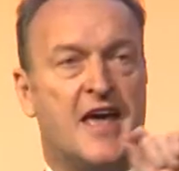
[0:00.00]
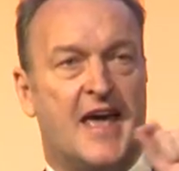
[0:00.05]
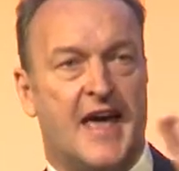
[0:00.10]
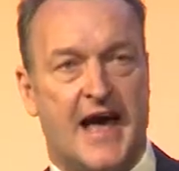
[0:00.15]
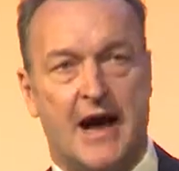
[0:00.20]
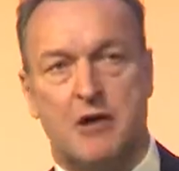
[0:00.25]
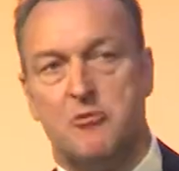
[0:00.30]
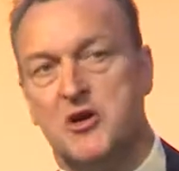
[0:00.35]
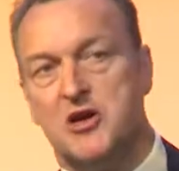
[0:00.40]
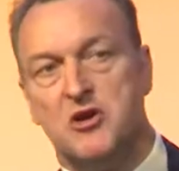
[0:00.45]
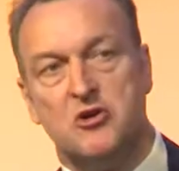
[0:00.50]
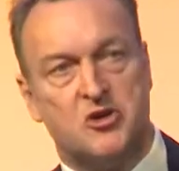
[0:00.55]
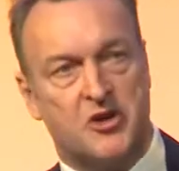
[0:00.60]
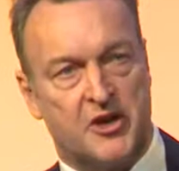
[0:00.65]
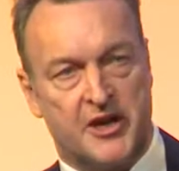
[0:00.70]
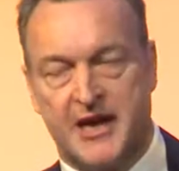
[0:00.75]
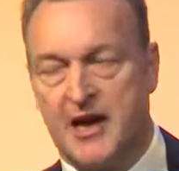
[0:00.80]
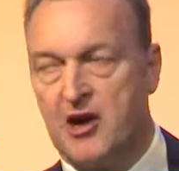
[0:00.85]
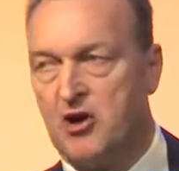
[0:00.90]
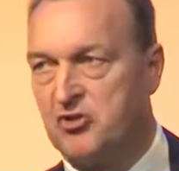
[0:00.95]
how are you going
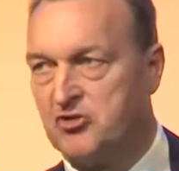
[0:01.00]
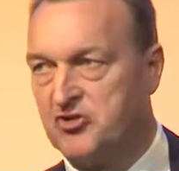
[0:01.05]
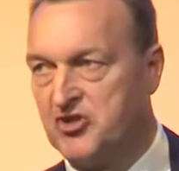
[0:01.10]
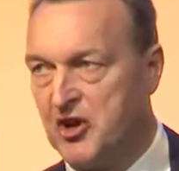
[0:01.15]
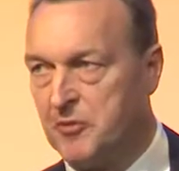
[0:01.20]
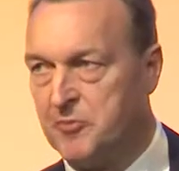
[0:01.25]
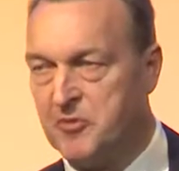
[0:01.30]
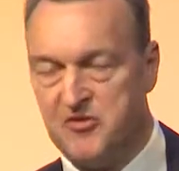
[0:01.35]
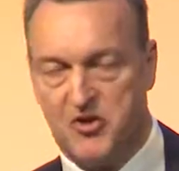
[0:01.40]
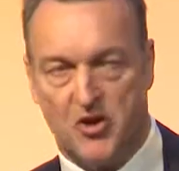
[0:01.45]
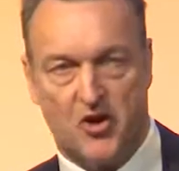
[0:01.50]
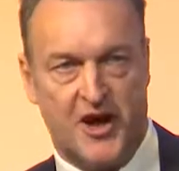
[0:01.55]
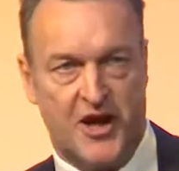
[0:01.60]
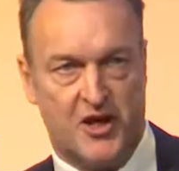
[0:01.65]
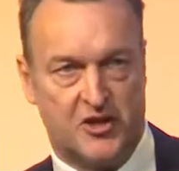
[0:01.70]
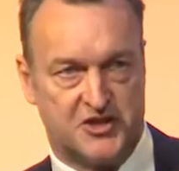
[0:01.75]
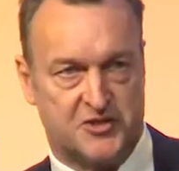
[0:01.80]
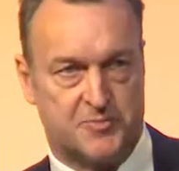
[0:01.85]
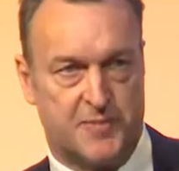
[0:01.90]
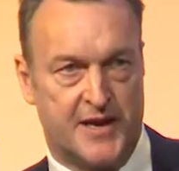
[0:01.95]
to get on top of your
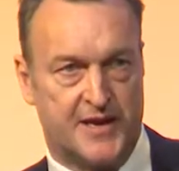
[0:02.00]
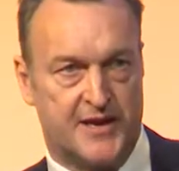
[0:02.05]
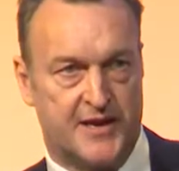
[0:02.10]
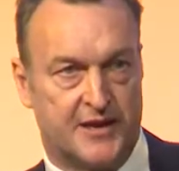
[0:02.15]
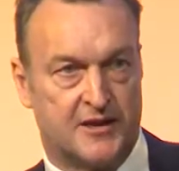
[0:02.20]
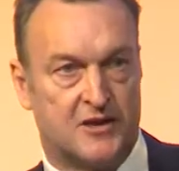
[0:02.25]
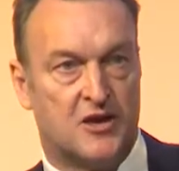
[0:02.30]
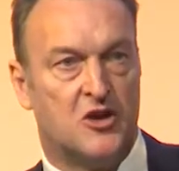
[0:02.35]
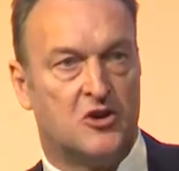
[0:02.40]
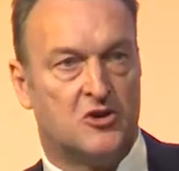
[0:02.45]
health spending?